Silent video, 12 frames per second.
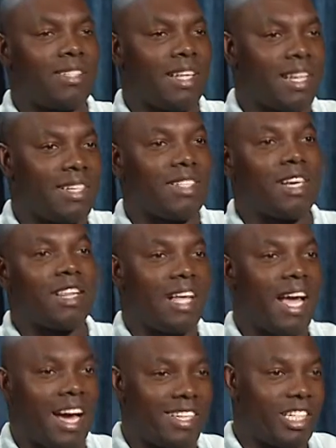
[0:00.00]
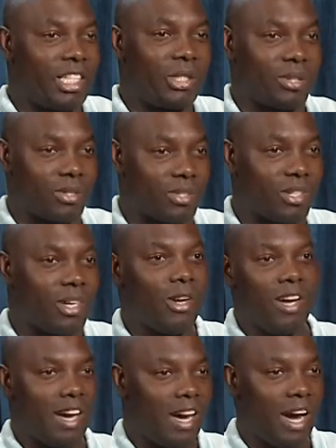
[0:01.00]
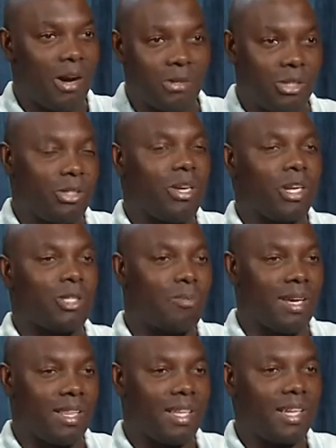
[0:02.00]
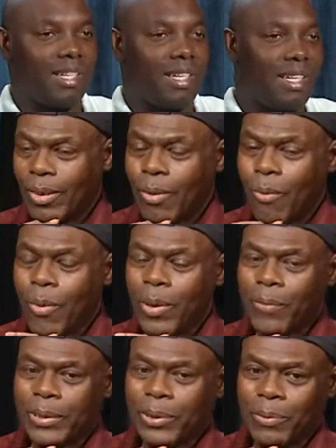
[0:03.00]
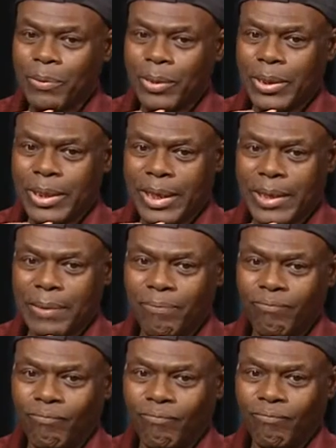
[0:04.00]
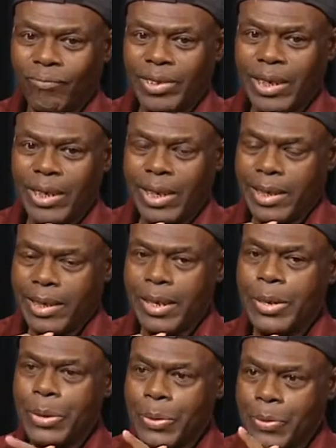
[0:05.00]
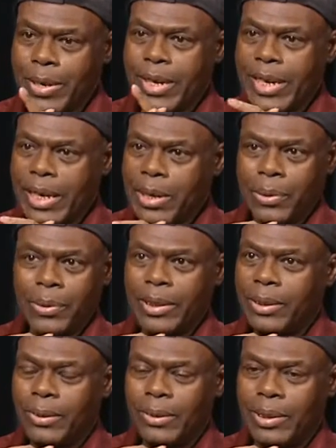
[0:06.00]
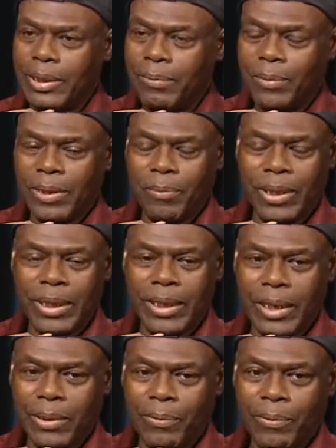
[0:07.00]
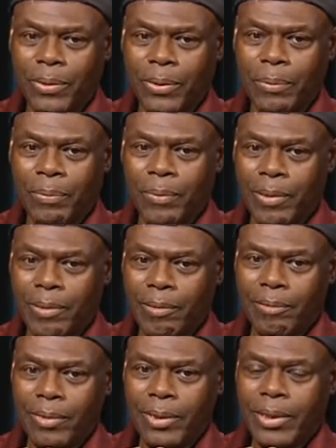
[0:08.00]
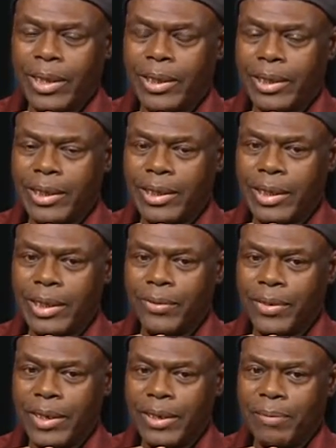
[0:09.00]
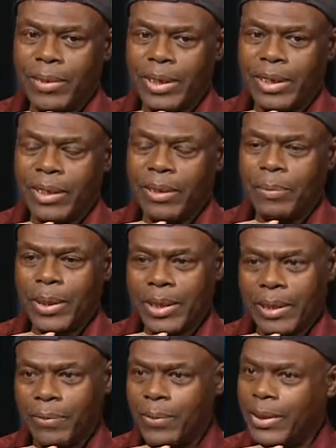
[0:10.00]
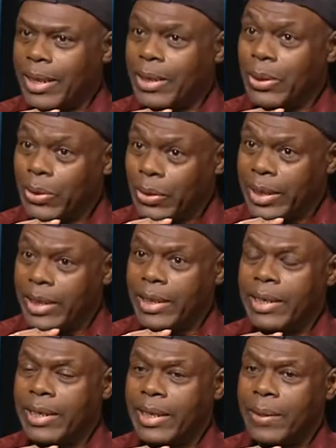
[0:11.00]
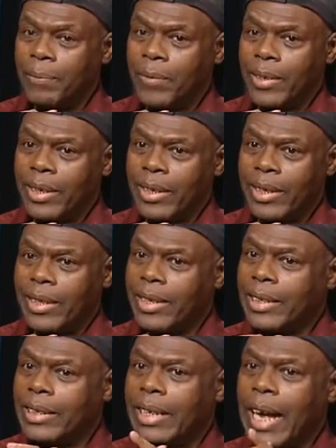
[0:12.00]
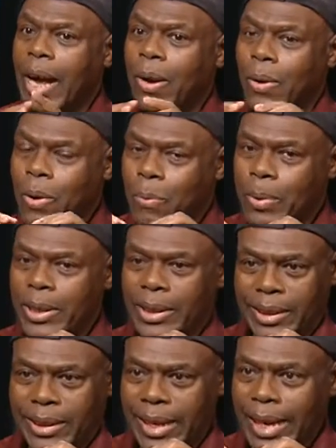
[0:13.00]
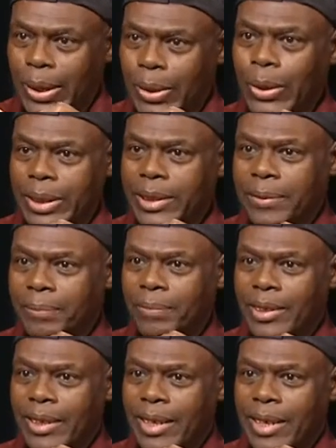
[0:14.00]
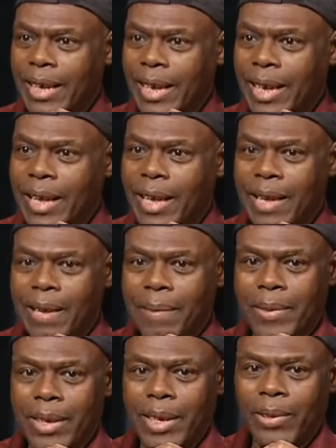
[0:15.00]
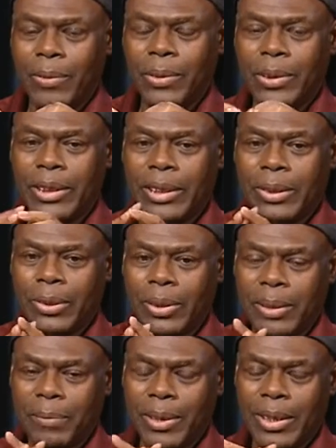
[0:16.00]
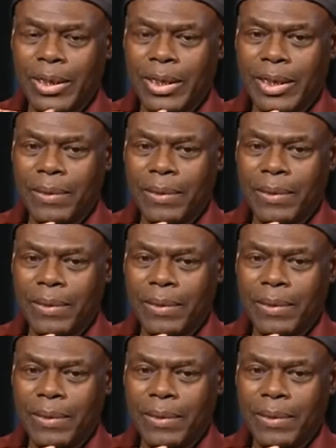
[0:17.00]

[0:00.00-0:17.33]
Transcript: and they're saying they're young nations. How do you explain that? Well, first of all, it is a huge deal. It's not simply a big deal for the United States really being independent for that long, and it has accomplished a lot. And of course, it talks about